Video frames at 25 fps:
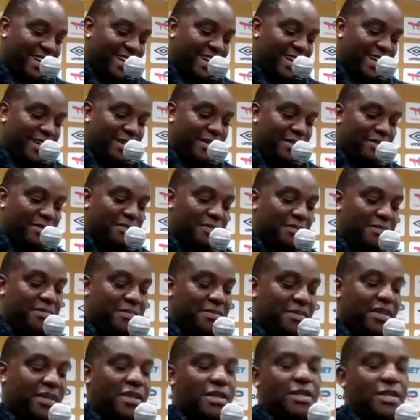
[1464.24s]

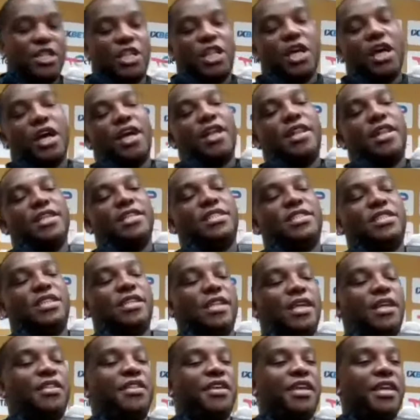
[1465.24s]
Um, no,
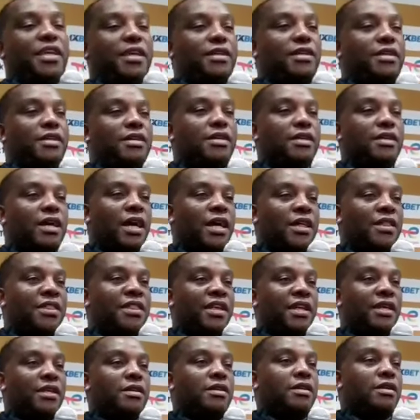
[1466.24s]
listen, I think, I
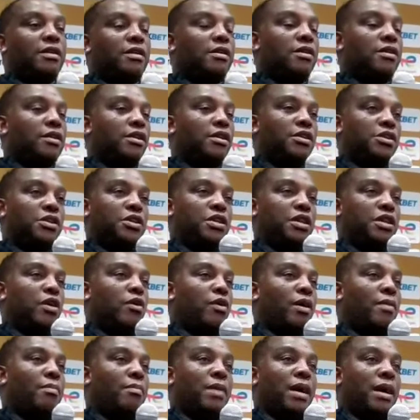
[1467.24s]
think, you
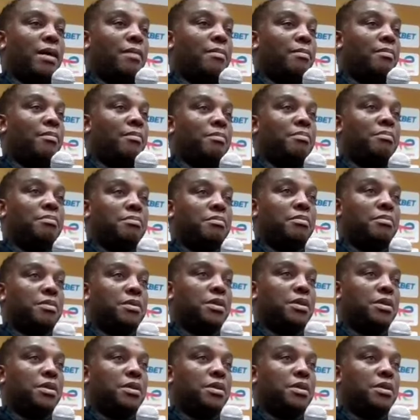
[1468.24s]
know, I'm,